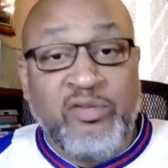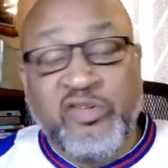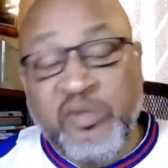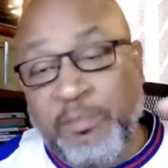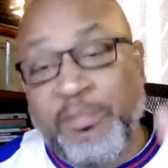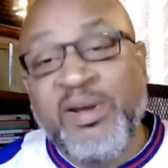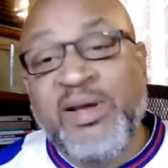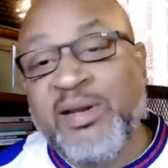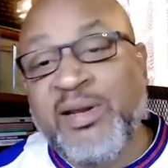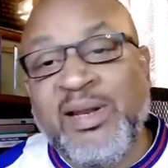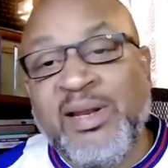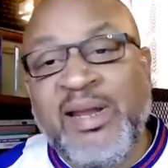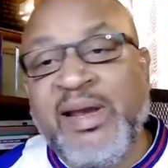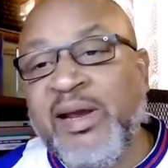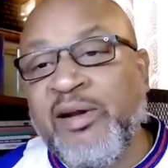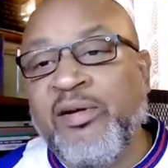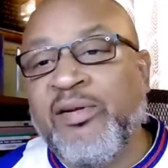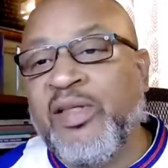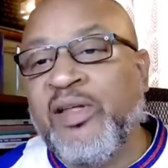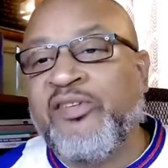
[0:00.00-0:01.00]
to be the
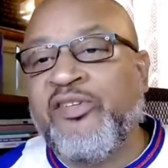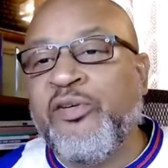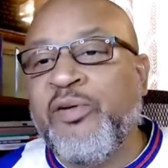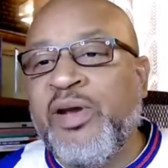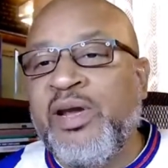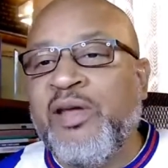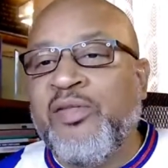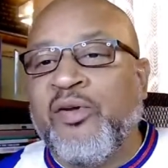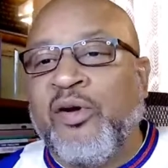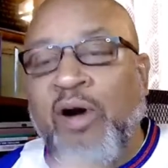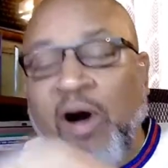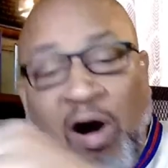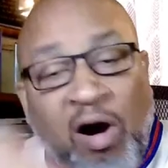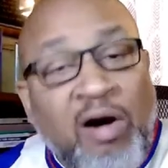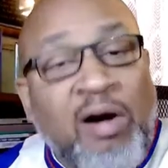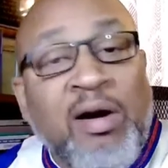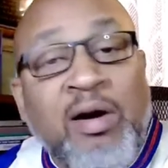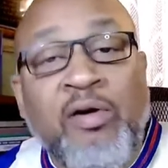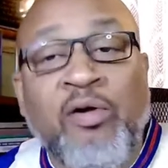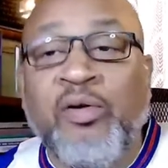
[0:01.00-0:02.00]
leader that you either
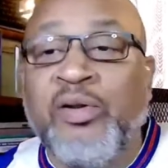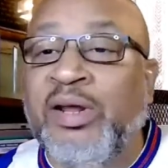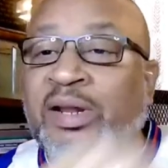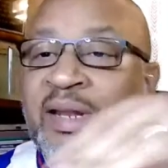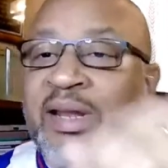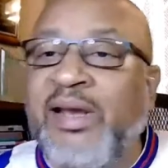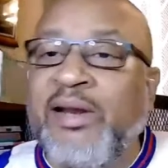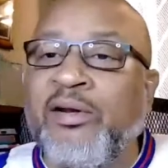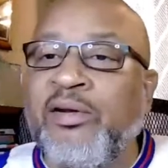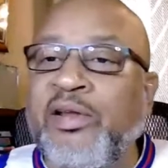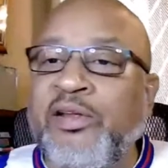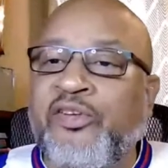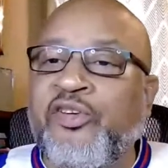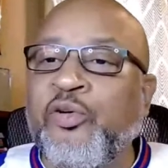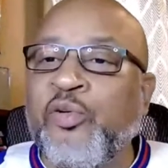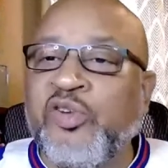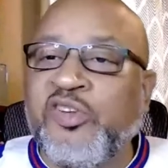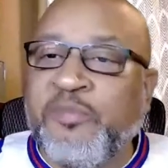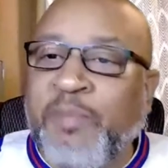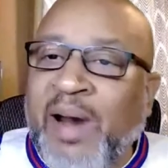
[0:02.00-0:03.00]
are or the leader that
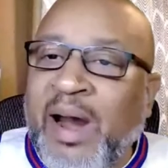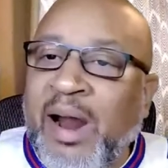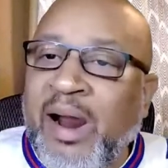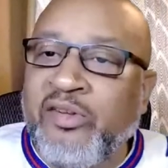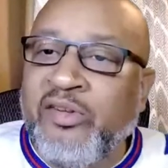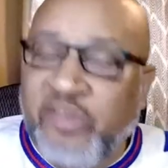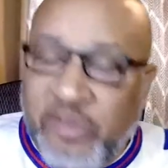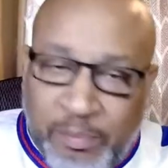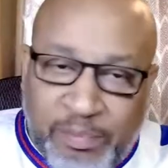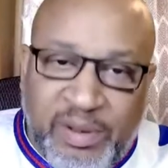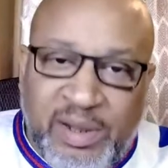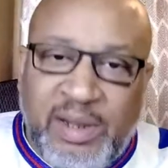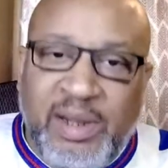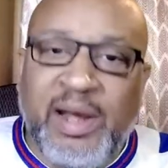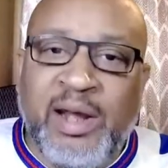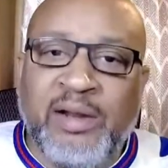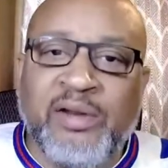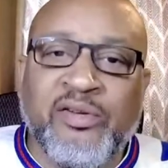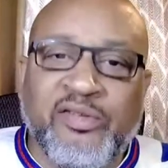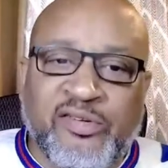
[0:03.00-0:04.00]
you aspire to be
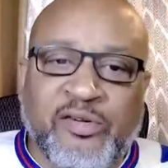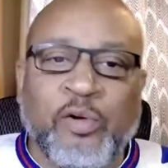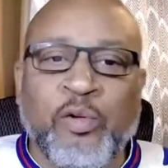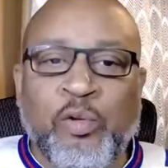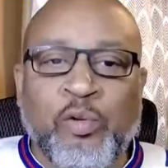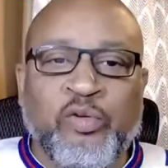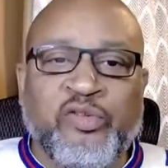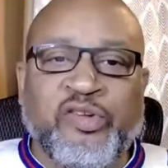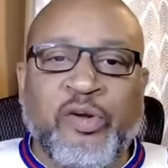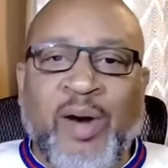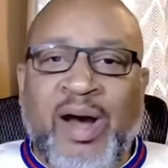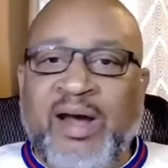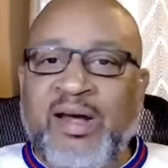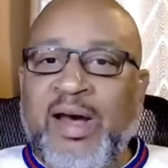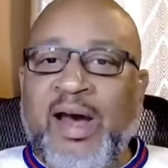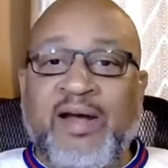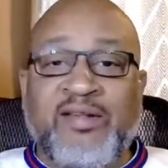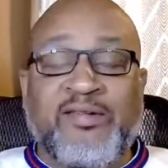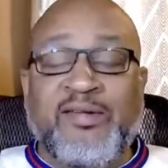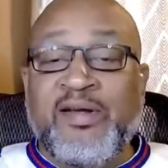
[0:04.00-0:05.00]
in the school. So
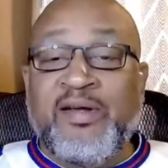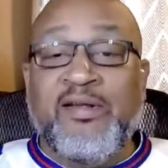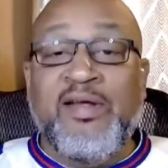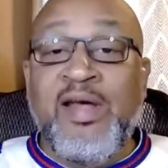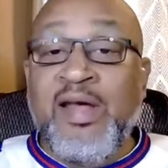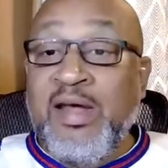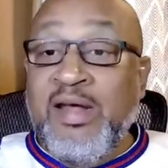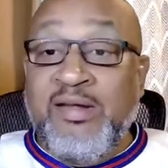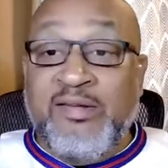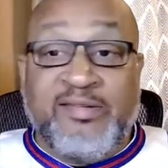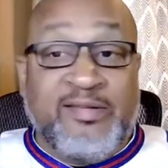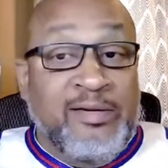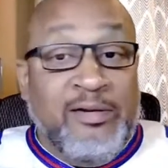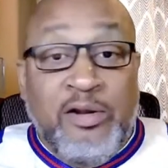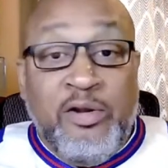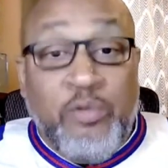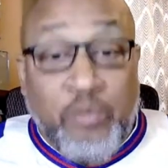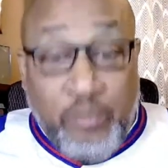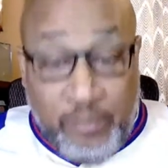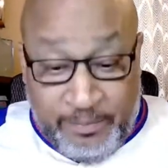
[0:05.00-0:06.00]
I say
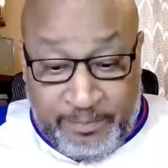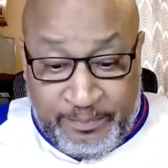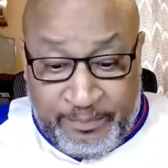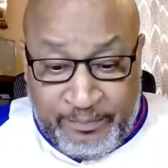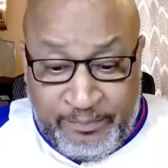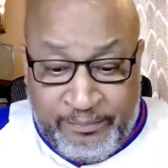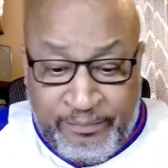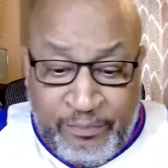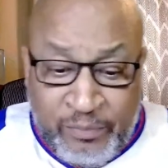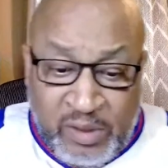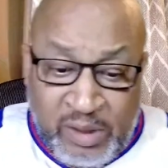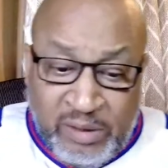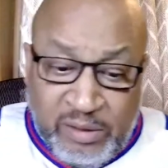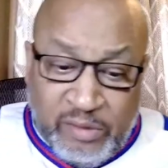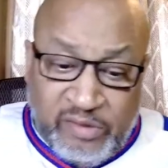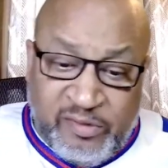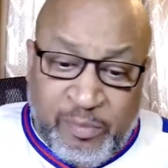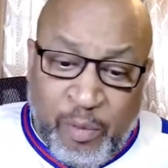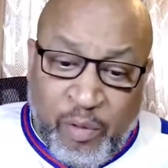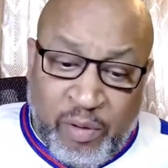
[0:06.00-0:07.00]
salute
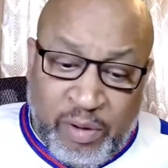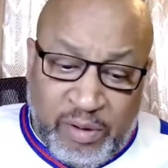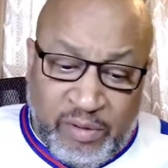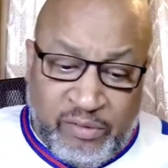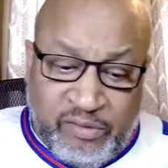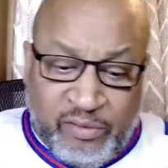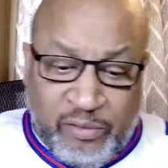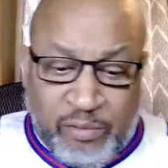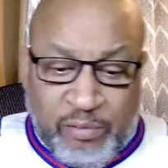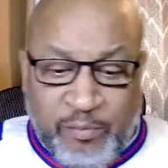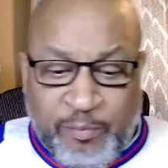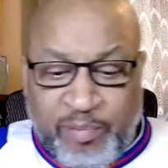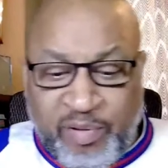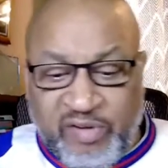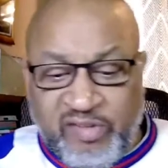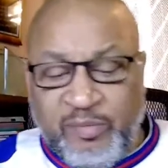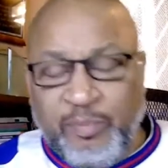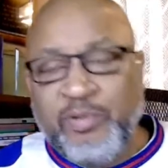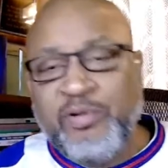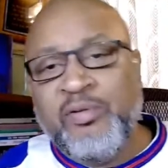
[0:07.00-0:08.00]
this morning to
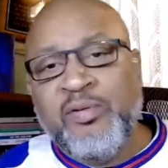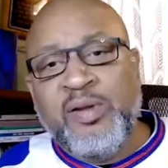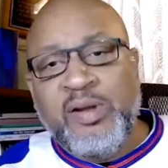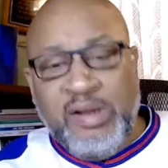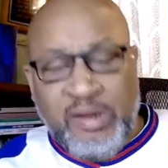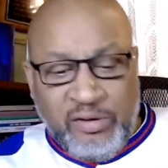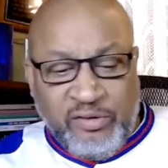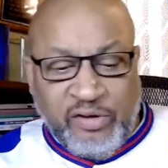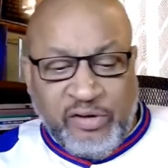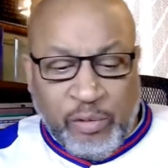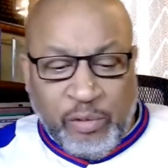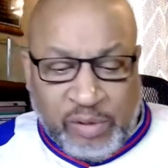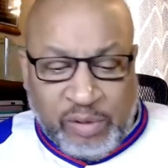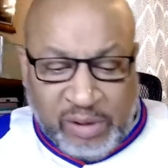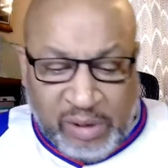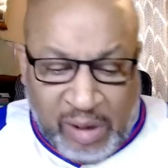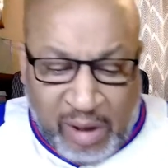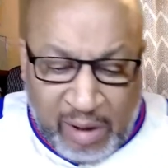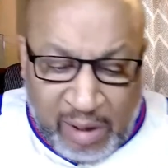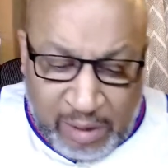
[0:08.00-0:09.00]
Principal Joe
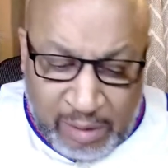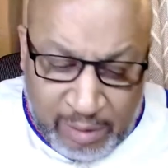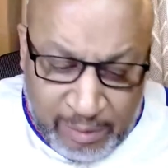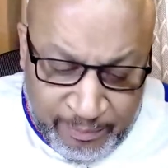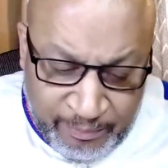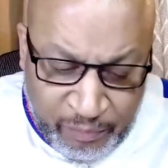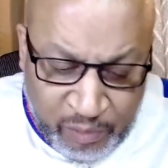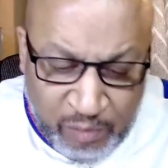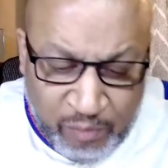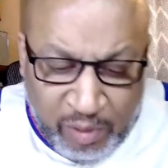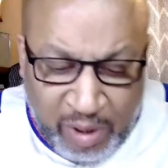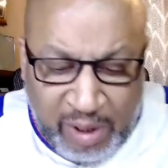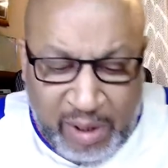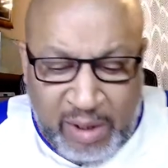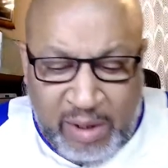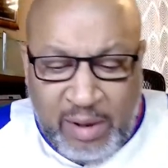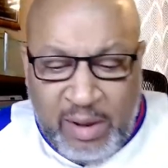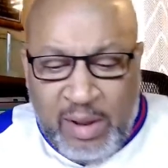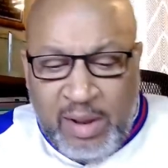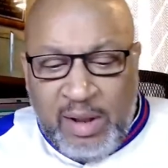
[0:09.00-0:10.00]
Clark,
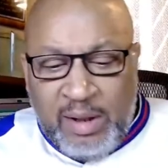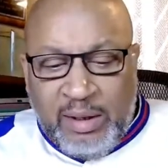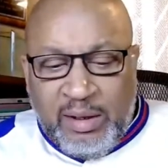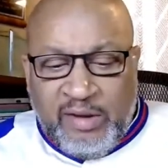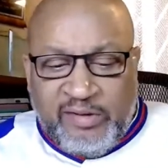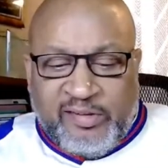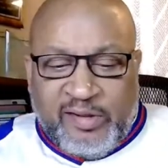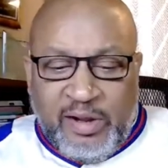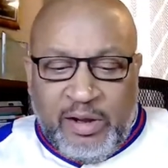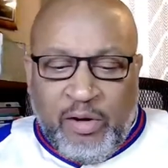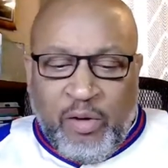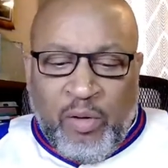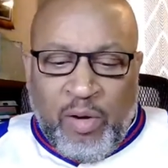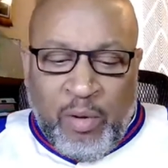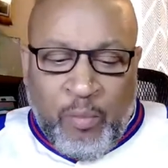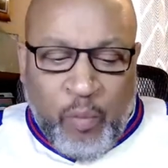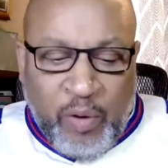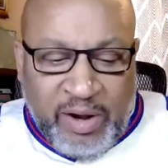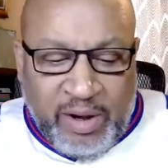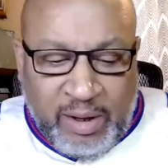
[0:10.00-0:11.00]
right? Let's get
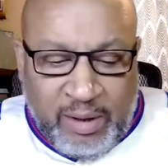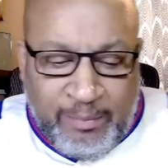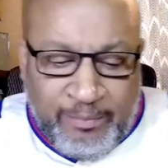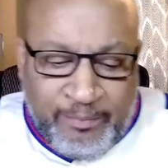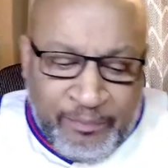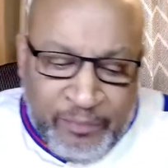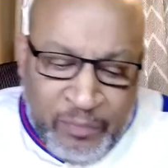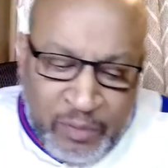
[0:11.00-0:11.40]
on with it.